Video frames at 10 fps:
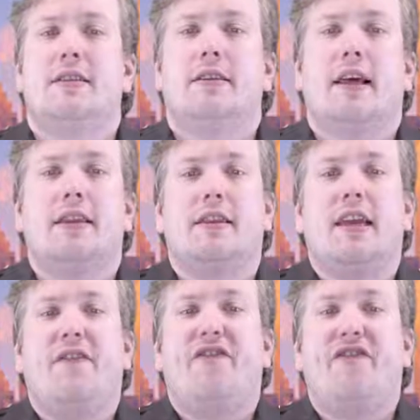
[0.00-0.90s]
that
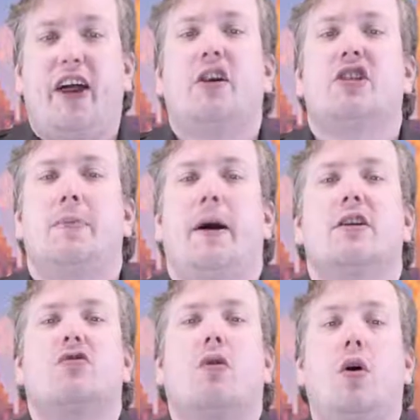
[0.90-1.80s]
the Fellowship
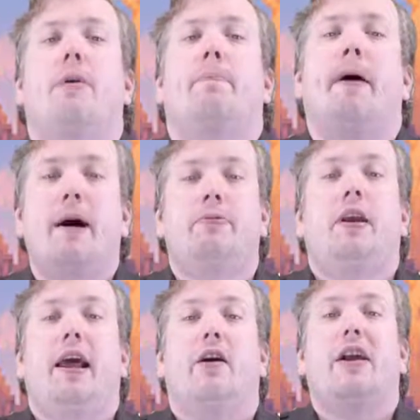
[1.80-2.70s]
has grown in
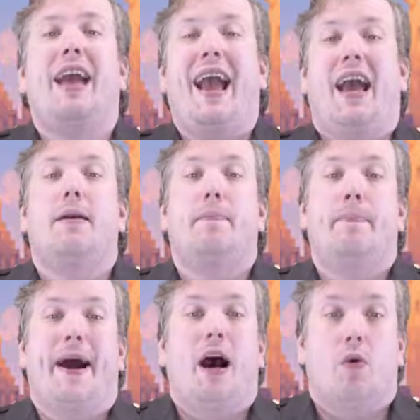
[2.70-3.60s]
popularity and
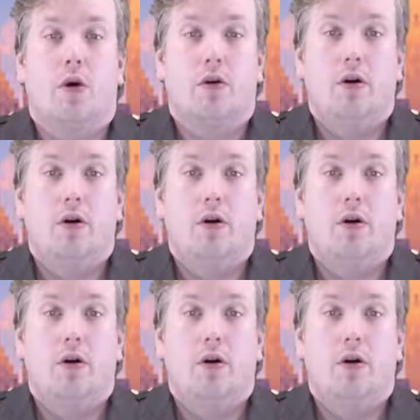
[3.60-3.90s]
power.